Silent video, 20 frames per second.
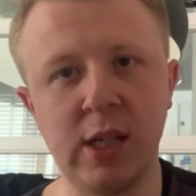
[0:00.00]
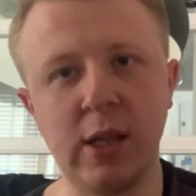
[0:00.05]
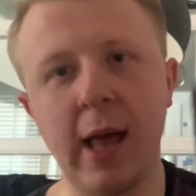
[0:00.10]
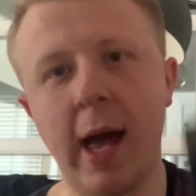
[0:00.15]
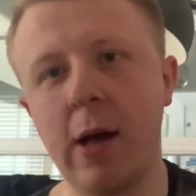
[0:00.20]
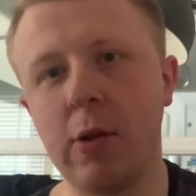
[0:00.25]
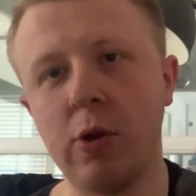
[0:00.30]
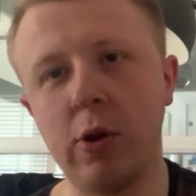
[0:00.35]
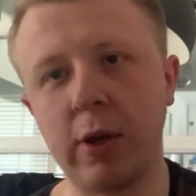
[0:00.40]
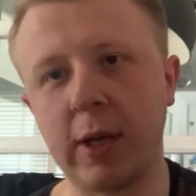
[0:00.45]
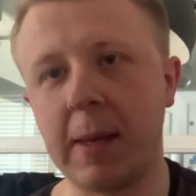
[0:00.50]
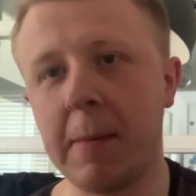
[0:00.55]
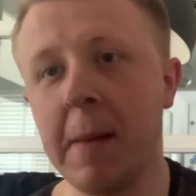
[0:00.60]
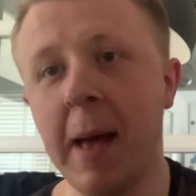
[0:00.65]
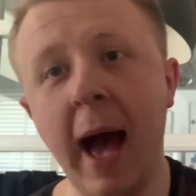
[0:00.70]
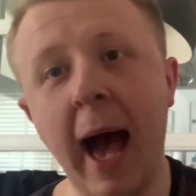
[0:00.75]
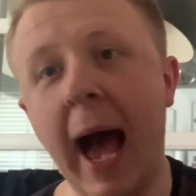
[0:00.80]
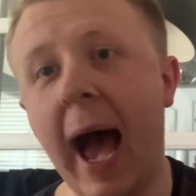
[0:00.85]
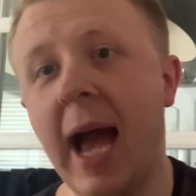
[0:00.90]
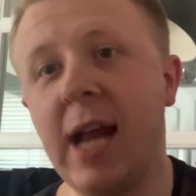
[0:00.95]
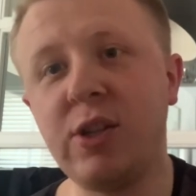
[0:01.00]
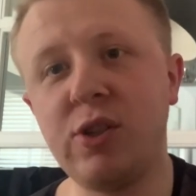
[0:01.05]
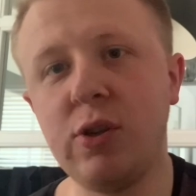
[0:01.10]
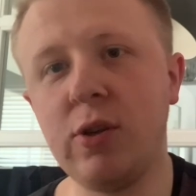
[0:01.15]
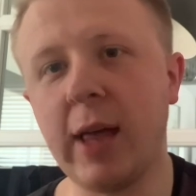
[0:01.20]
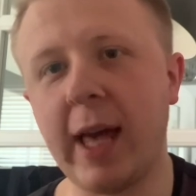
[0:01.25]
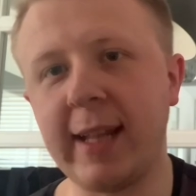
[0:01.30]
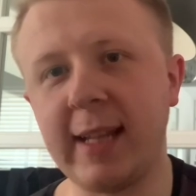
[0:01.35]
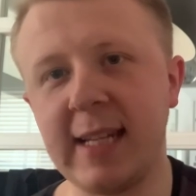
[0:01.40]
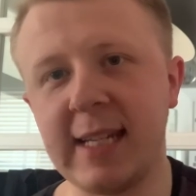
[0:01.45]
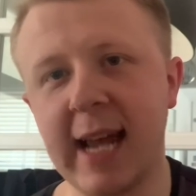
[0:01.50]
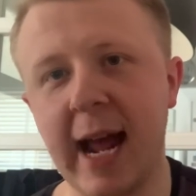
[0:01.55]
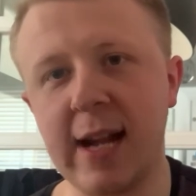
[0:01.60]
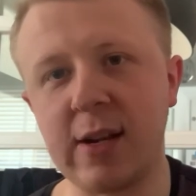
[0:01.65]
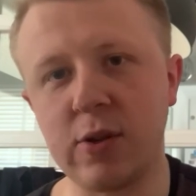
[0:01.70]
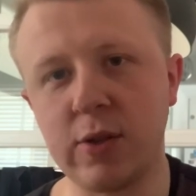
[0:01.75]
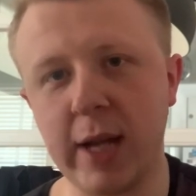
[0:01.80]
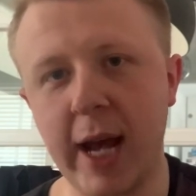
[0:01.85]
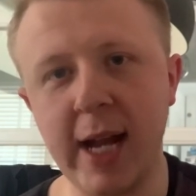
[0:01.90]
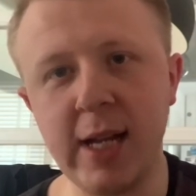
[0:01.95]
Now, look, I do like these
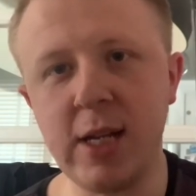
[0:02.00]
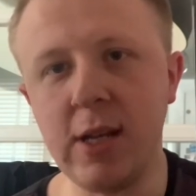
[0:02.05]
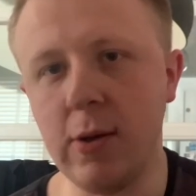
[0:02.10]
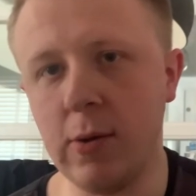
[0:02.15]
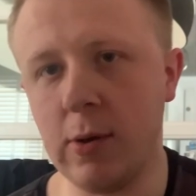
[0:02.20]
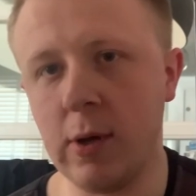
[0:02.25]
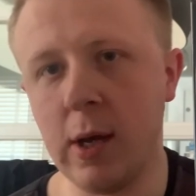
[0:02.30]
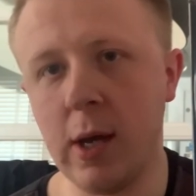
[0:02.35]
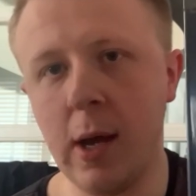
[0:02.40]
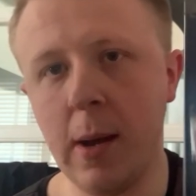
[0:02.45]
actors. I do.